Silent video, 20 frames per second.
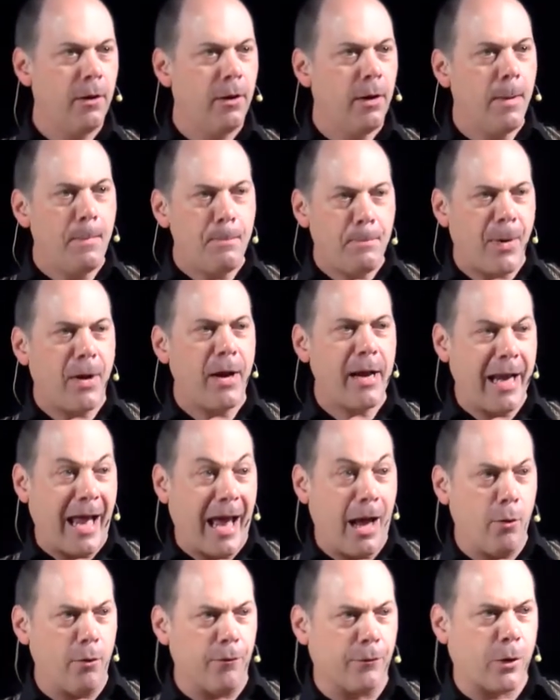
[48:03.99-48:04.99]
And by
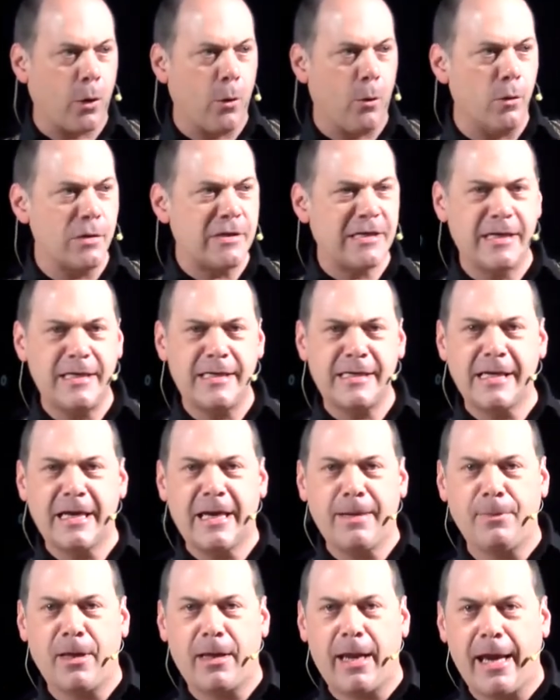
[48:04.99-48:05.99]
now, of course, it
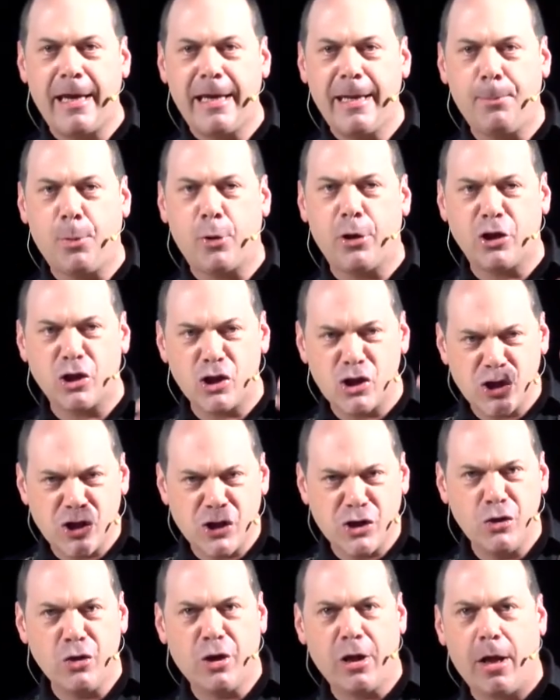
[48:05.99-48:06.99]
seemed that anybody that
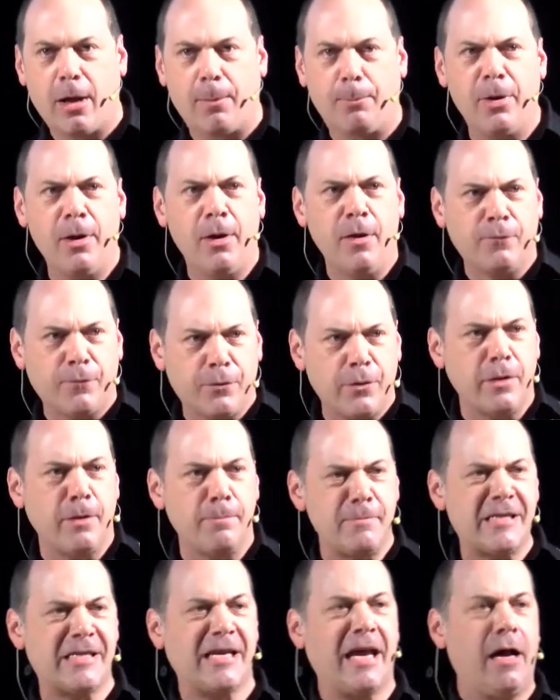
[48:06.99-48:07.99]
stood up for
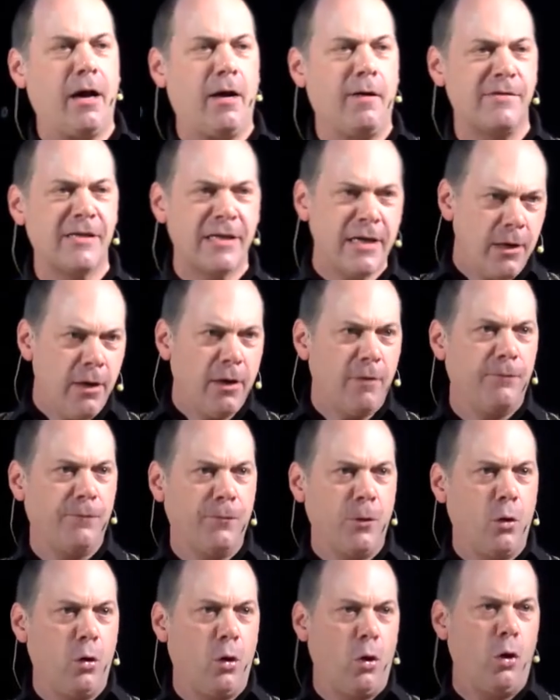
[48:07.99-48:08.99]
themselves and
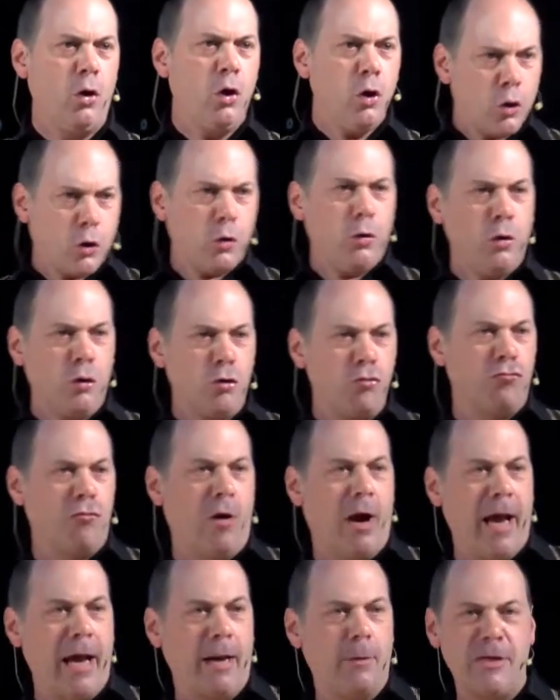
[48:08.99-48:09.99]
for good and
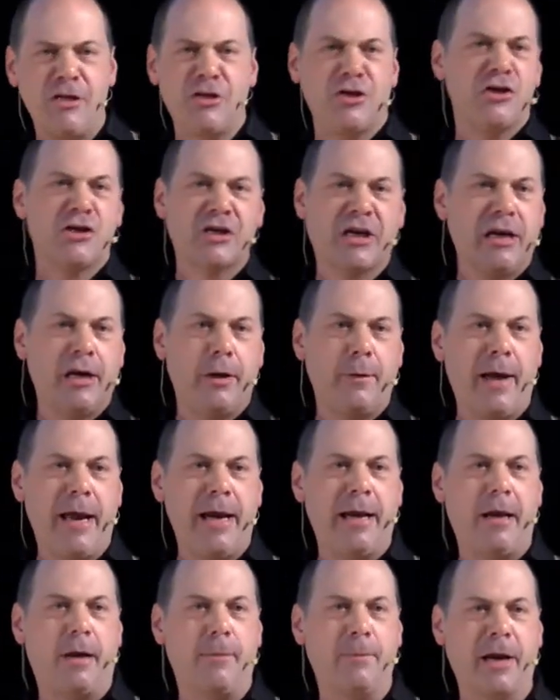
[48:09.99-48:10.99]
right was just going to
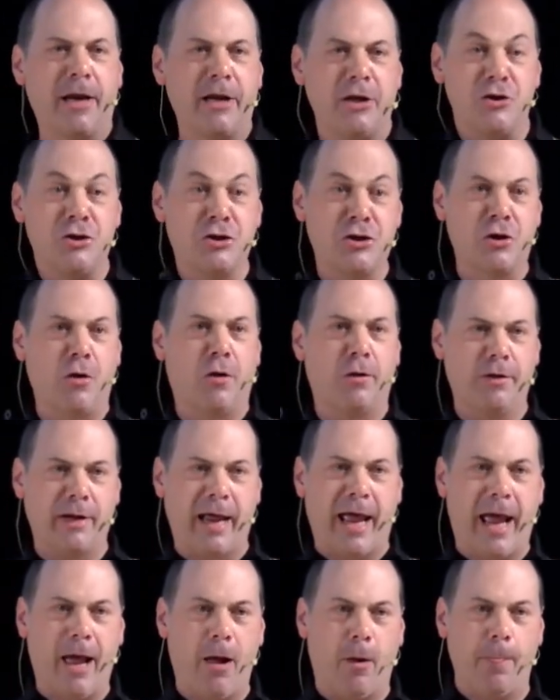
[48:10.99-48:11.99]
end up getting shot
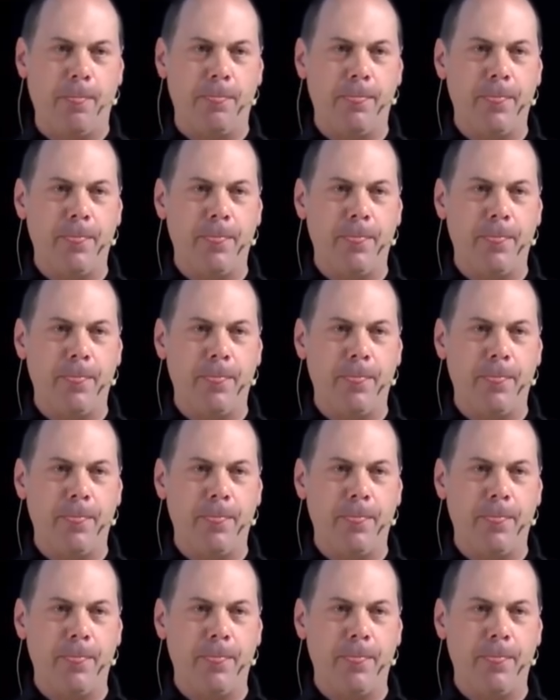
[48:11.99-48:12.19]
down.